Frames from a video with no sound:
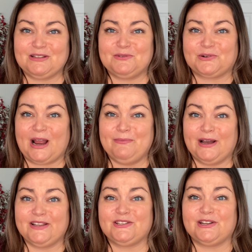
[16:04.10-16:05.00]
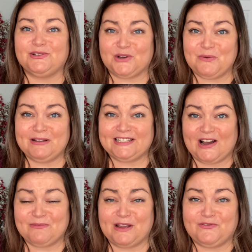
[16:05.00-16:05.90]
subscribe button so you don't miss
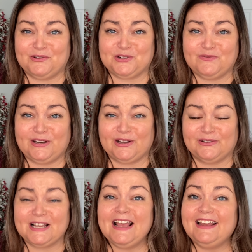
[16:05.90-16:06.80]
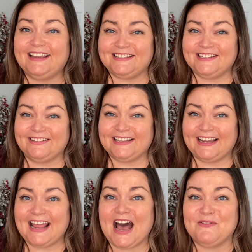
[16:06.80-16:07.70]
out on my future videos. Until
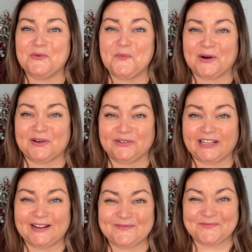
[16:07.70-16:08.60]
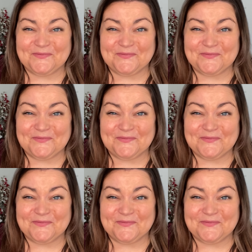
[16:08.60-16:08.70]
then, have a wonderful day.